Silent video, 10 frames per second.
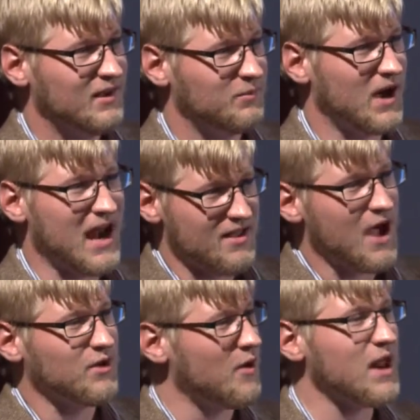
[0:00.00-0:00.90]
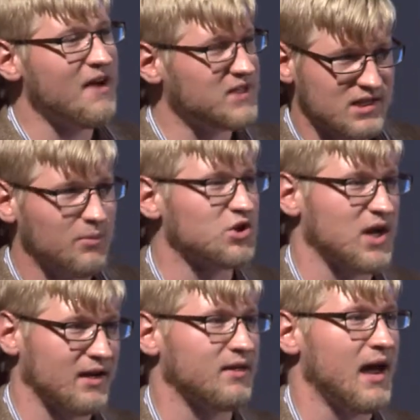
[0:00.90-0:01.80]
But I would have to double
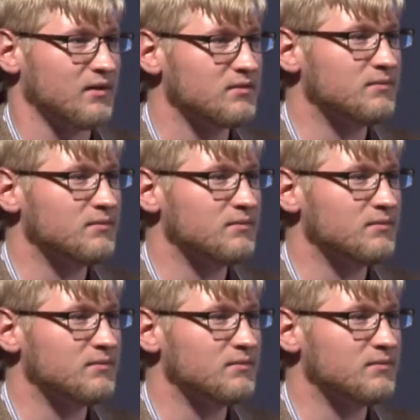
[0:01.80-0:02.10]
check that.